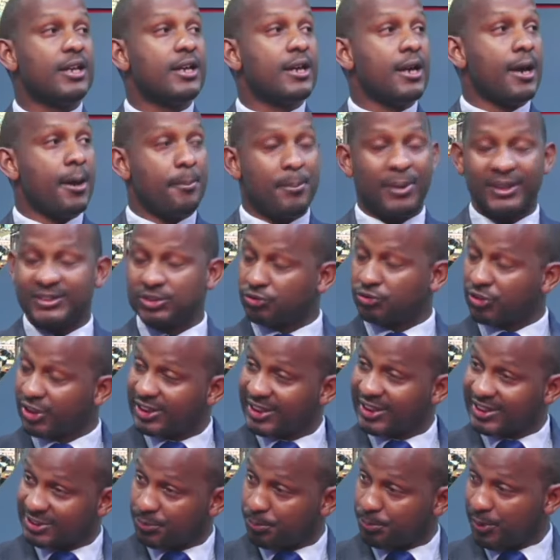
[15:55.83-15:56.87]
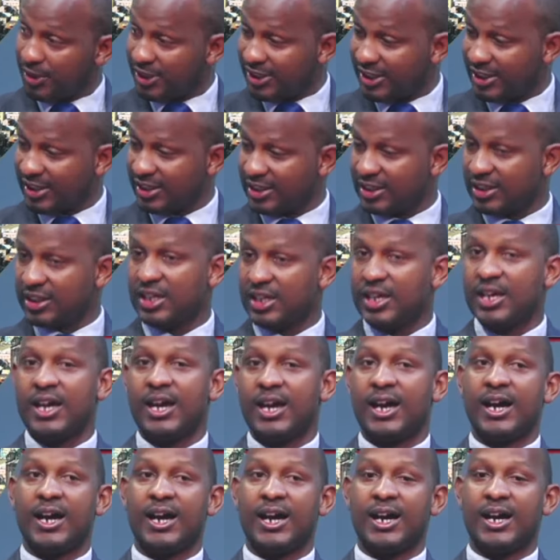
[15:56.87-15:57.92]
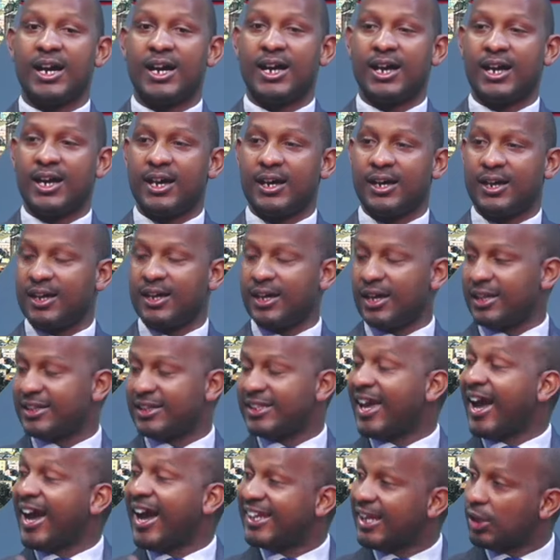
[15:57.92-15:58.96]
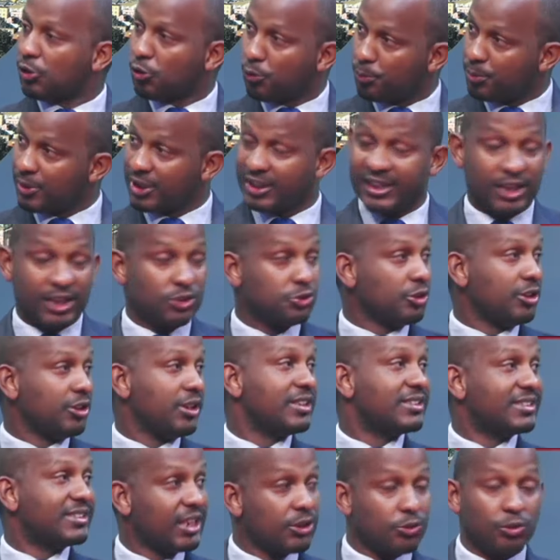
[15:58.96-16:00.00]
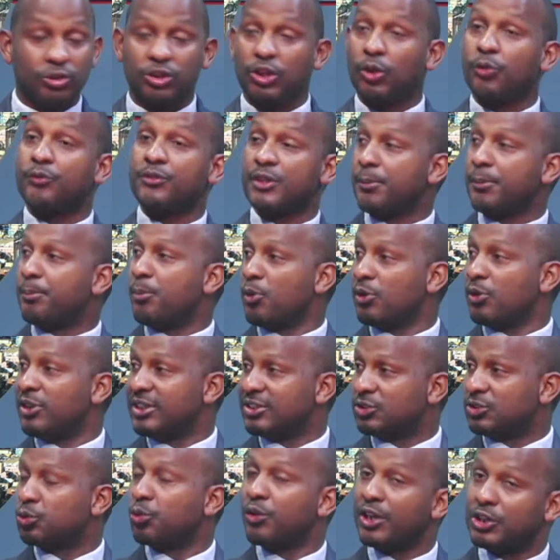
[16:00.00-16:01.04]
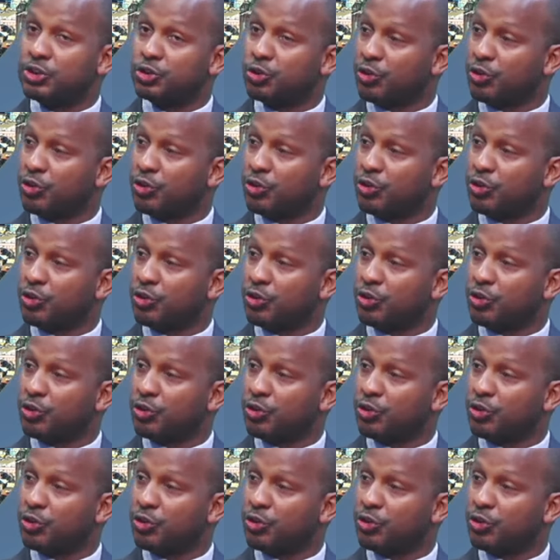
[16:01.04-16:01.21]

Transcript: But strictly speaking, they had an obligation. It's the duty of the police to regulate